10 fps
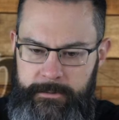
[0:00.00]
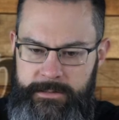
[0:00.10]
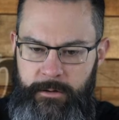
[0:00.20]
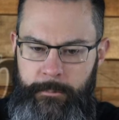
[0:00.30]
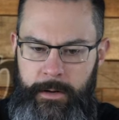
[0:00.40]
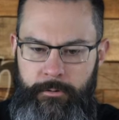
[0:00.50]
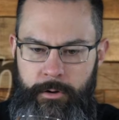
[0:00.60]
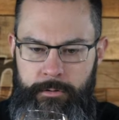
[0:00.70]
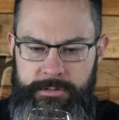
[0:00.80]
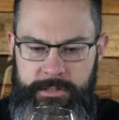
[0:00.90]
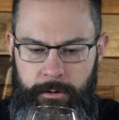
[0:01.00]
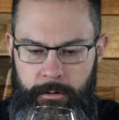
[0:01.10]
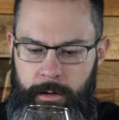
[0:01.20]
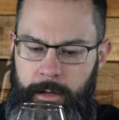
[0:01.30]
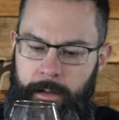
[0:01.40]
Let's get a better nose
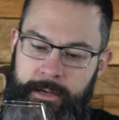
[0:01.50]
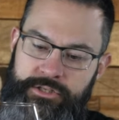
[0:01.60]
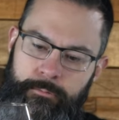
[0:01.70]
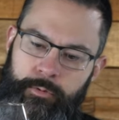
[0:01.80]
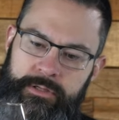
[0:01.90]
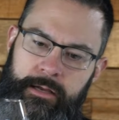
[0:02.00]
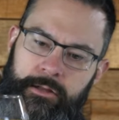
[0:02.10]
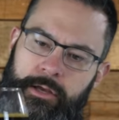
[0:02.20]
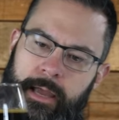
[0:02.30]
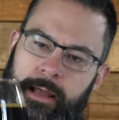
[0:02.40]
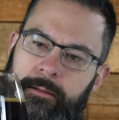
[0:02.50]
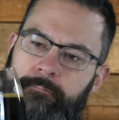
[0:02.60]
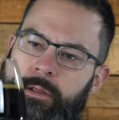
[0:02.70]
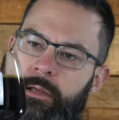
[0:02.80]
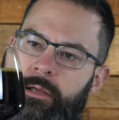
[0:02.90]
here. Uh, actually, we'll take a look at
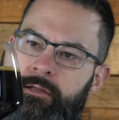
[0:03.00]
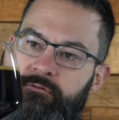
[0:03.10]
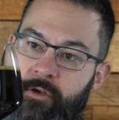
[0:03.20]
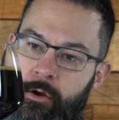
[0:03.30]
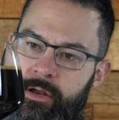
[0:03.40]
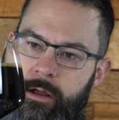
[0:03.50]
it. Very